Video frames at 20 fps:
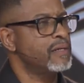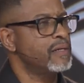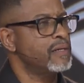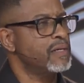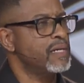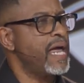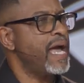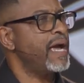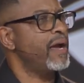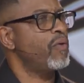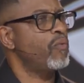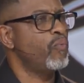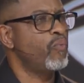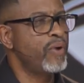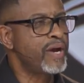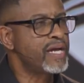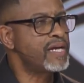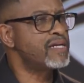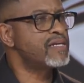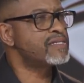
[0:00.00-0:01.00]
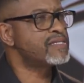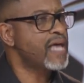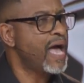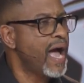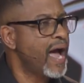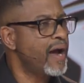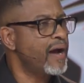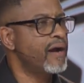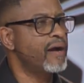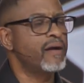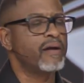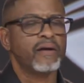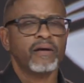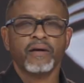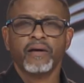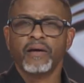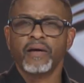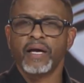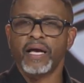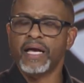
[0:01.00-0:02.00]
Like we desire
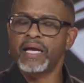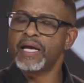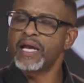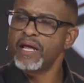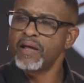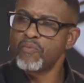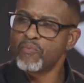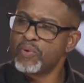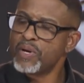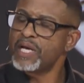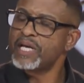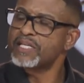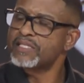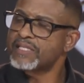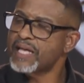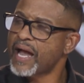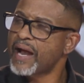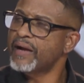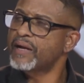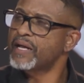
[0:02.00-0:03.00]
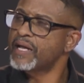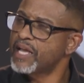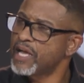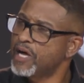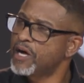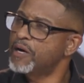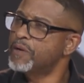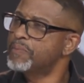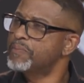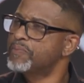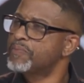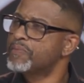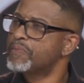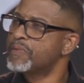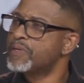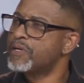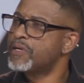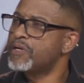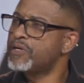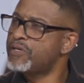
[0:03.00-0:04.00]
and we desire to help
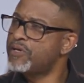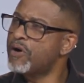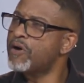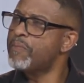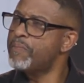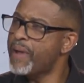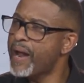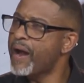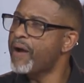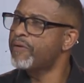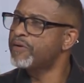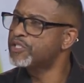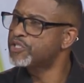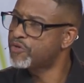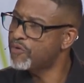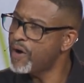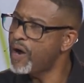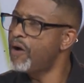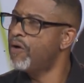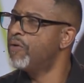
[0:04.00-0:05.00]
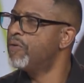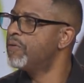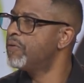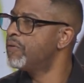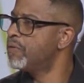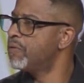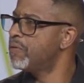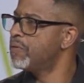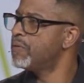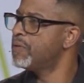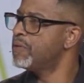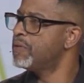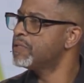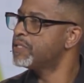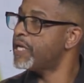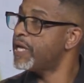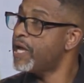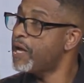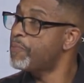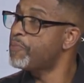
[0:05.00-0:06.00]
your marriage grow,
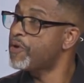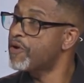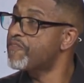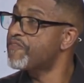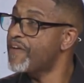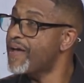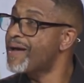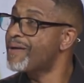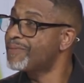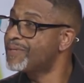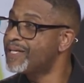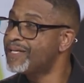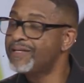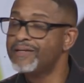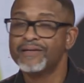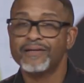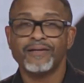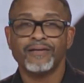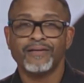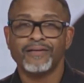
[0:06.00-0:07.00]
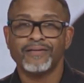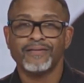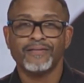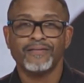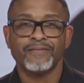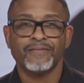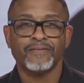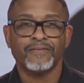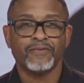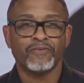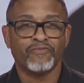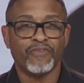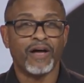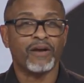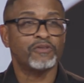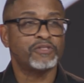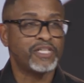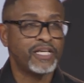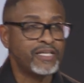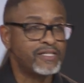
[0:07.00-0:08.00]
to help your family
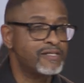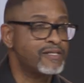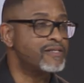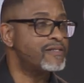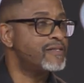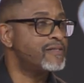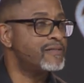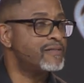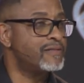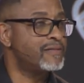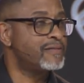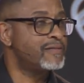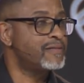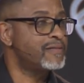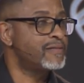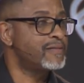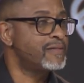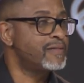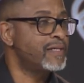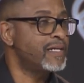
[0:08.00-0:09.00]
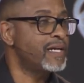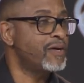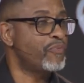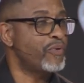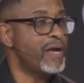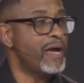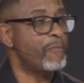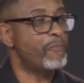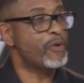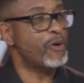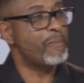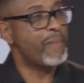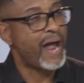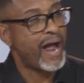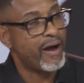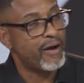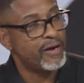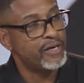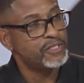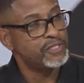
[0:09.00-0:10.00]
follow Jesus. And if we help your
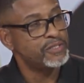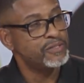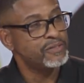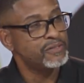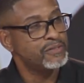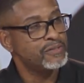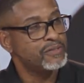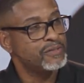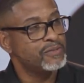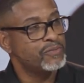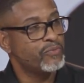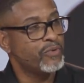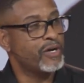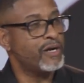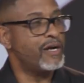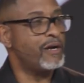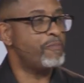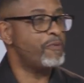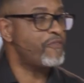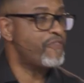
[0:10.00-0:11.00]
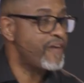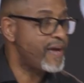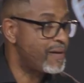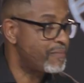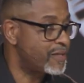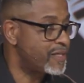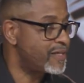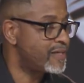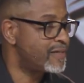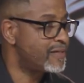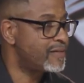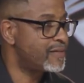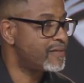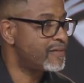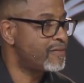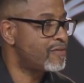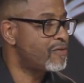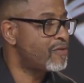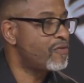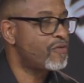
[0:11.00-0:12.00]
marriage, we're gonna help your family
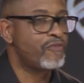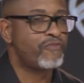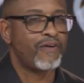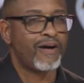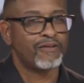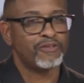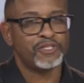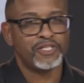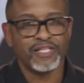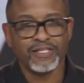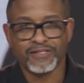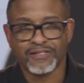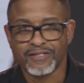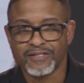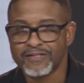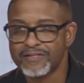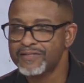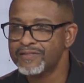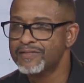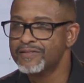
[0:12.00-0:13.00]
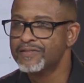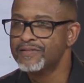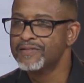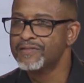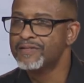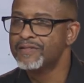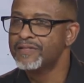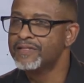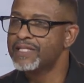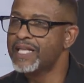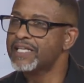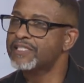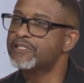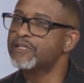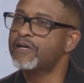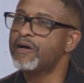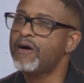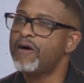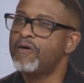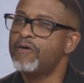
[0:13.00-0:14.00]
follow Jesus. That's the
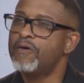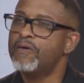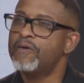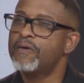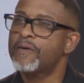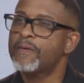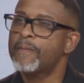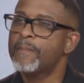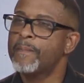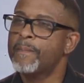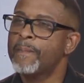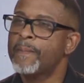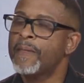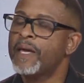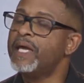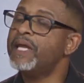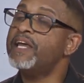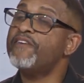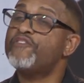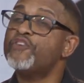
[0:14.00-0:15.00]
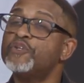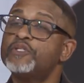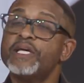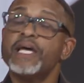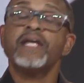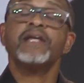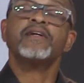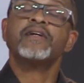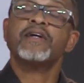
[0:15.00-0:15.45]
goal. And if you didn't